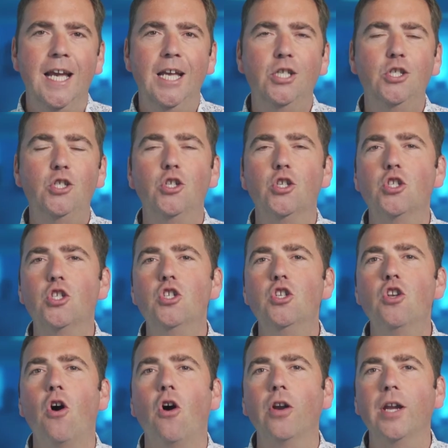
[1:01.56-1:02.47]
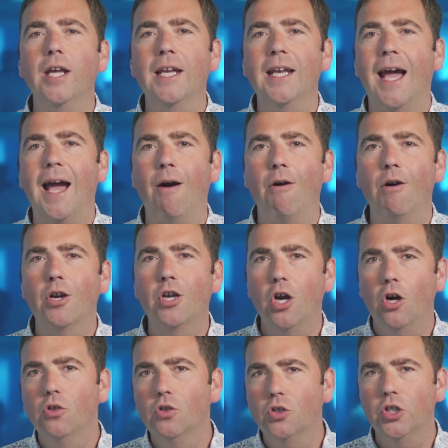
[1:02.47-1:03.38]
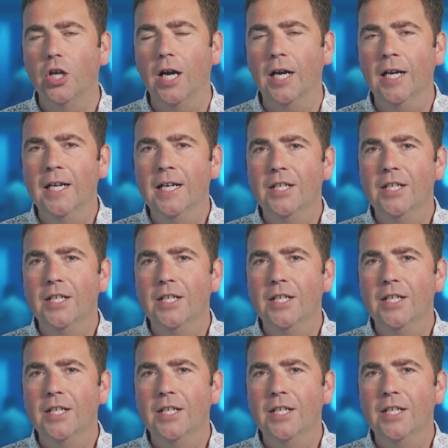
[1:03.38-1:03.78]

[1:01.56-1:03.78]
it's just not in our culture,